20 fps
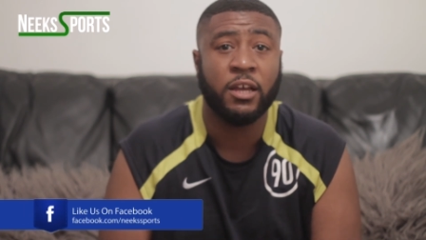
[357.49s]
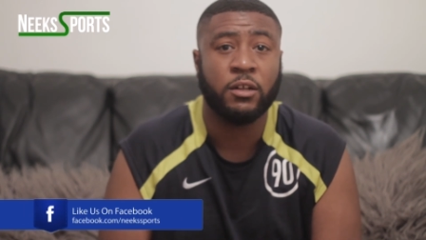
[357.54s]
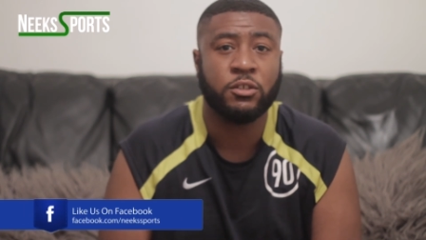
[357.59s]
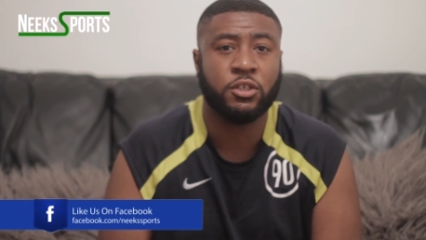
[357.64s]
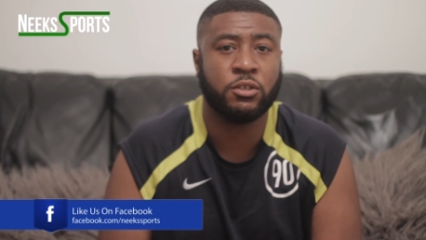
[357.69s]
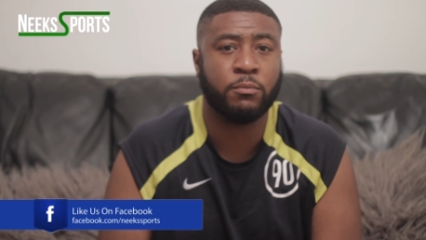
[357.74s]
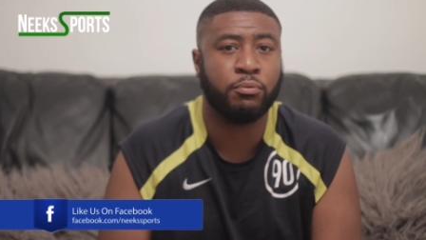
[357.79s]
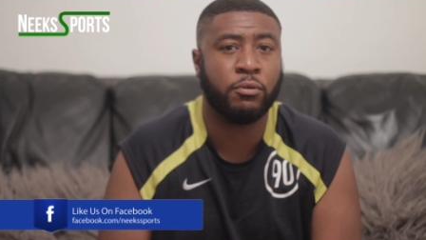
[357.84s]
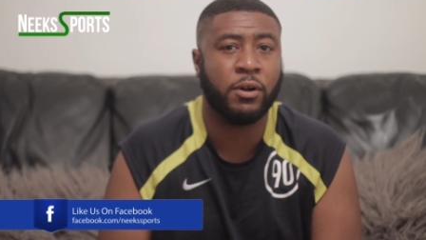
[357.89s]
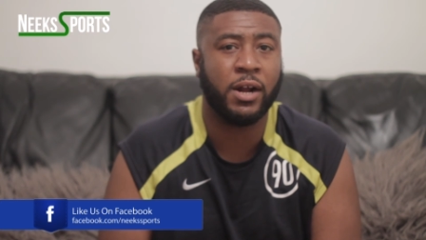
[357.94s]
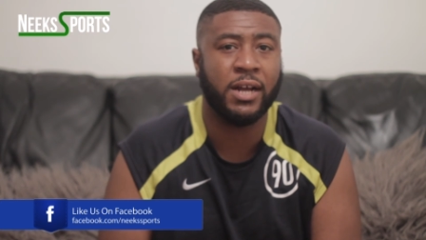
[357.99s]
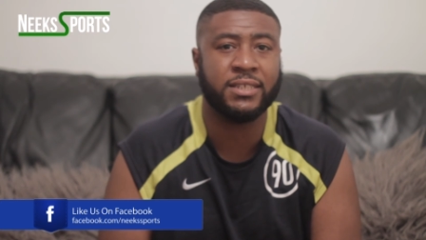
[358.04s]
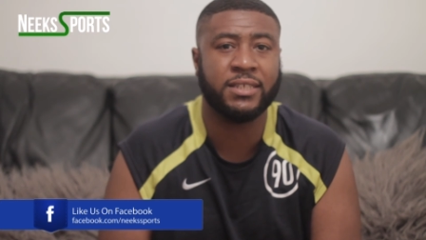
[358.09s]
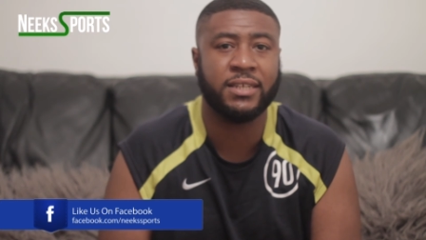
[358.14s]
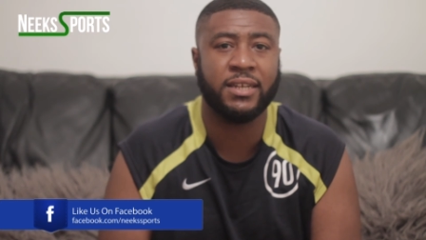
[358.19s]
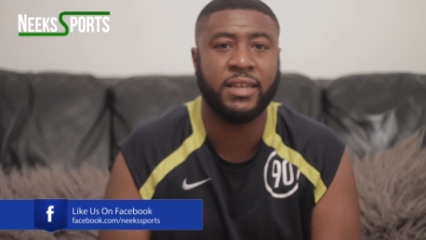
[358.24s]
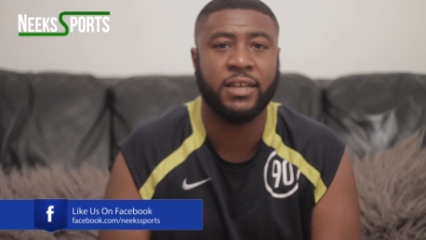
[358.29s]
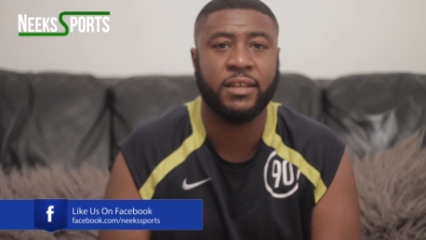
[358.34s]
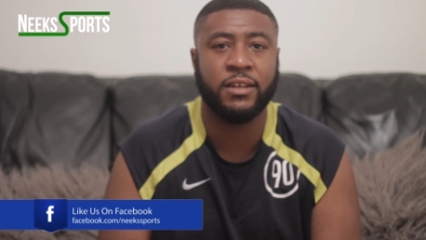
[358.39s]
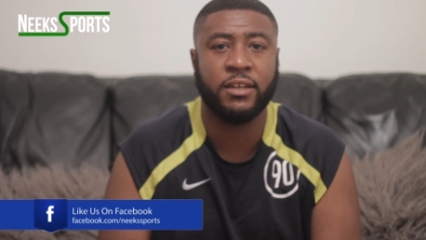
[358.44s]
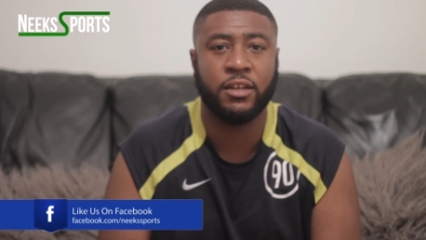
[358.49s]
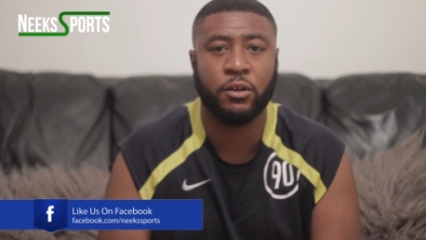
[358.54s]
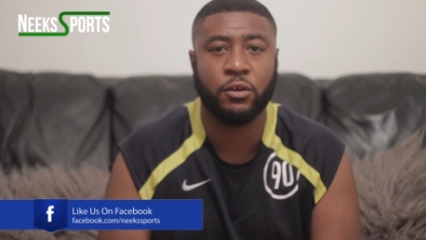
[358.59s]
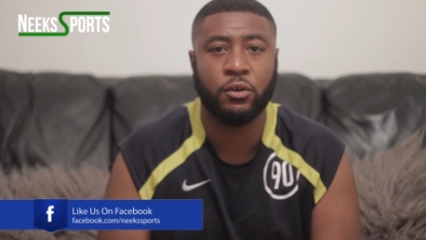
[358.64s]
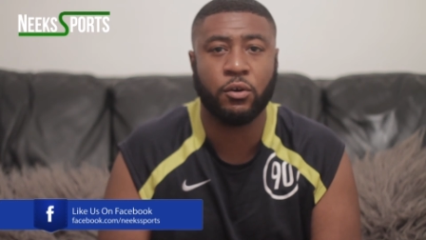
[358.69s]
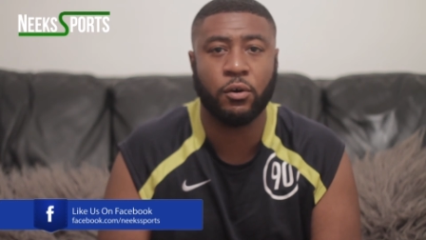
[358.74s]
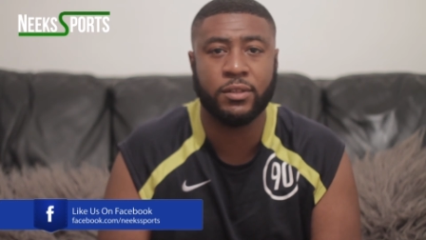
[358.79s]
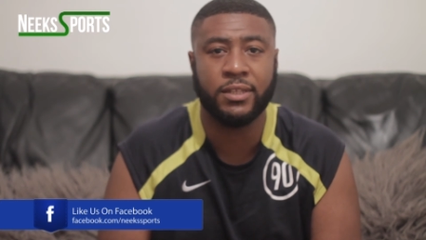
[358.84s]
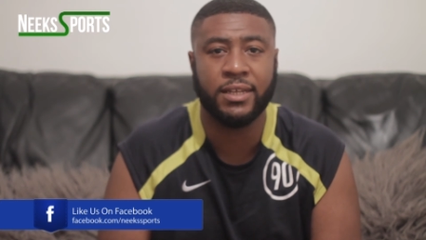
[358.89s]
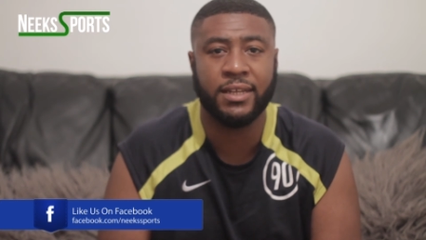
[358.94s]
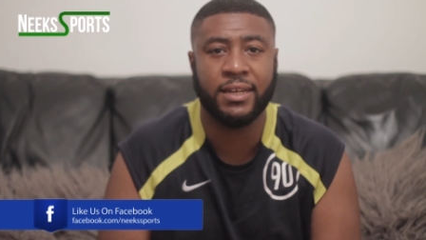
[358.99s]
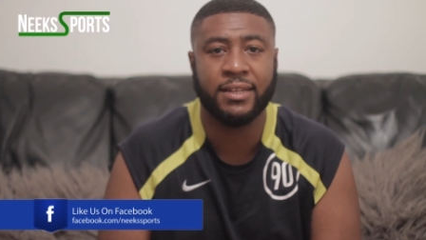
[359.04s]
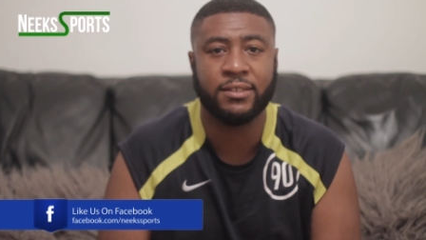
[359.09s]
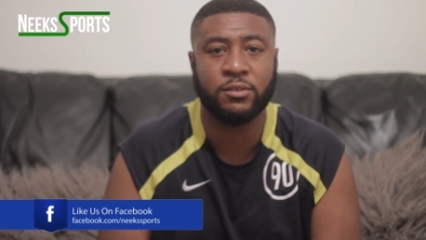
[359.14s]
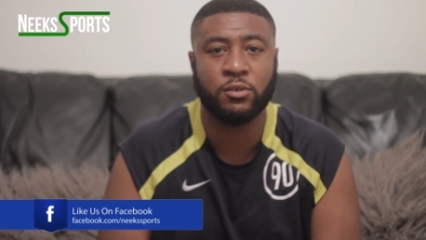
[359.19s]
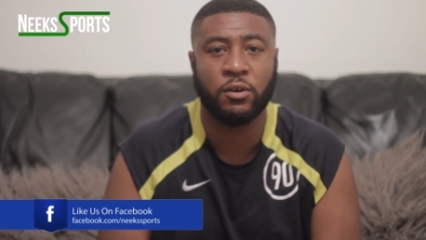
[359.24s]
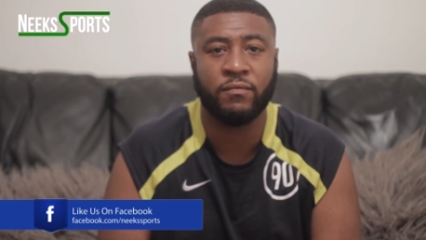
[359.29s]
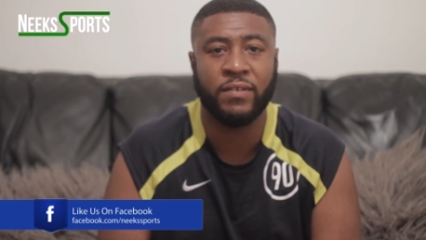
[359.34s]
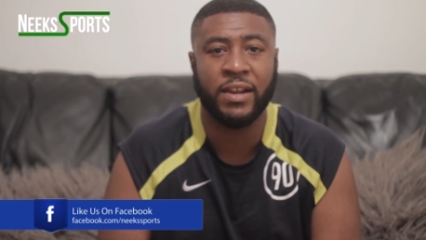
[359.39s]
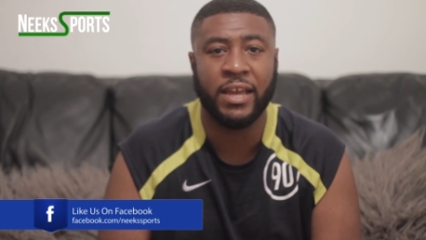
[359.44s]
Surprisingly, you know, Godin
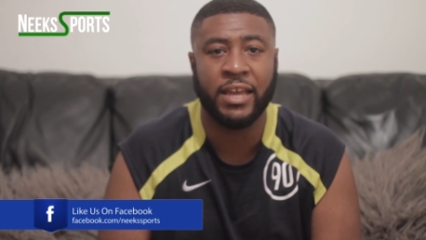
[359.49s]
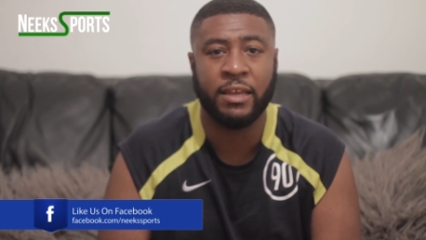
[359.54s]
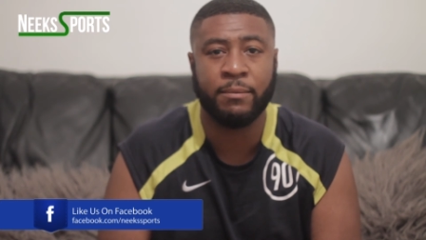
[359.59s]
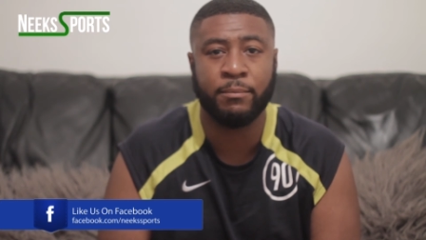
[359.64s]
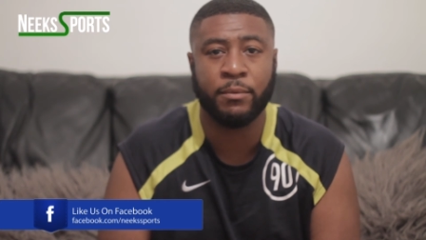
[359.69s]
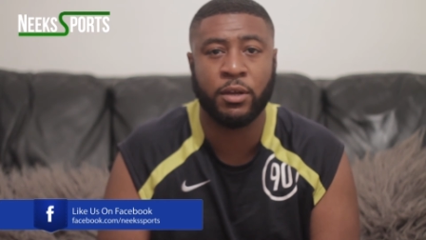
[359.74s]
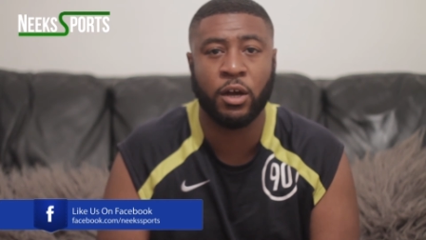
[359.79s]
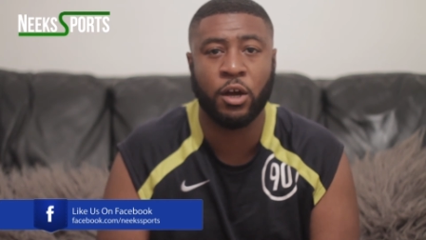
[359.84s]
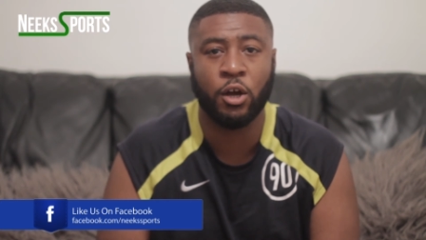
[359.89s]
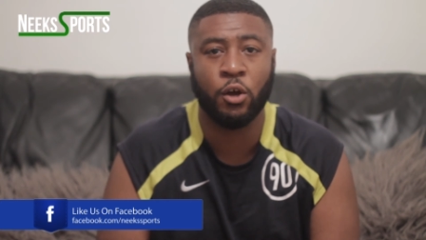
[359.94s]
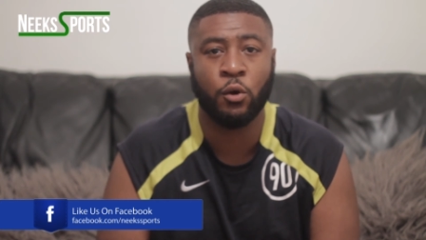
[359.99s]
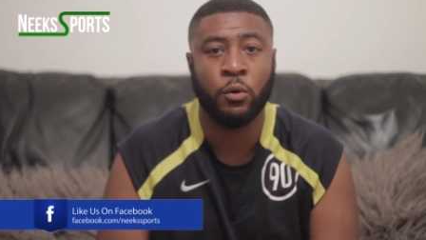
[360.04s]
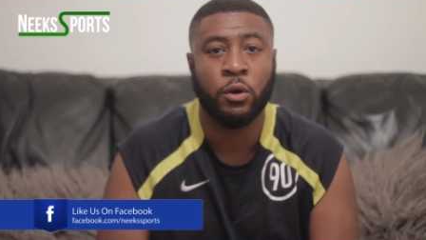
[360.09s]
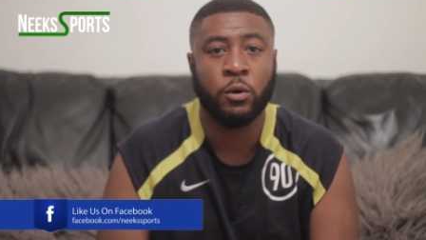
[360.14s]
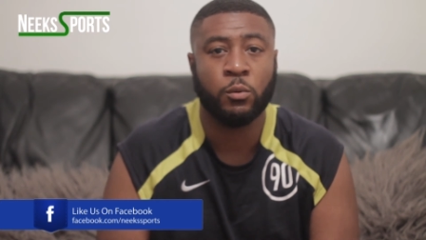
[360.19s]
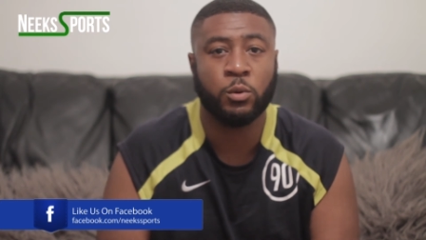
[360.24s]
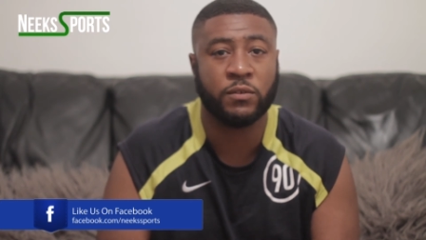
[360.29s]
sort of let him go,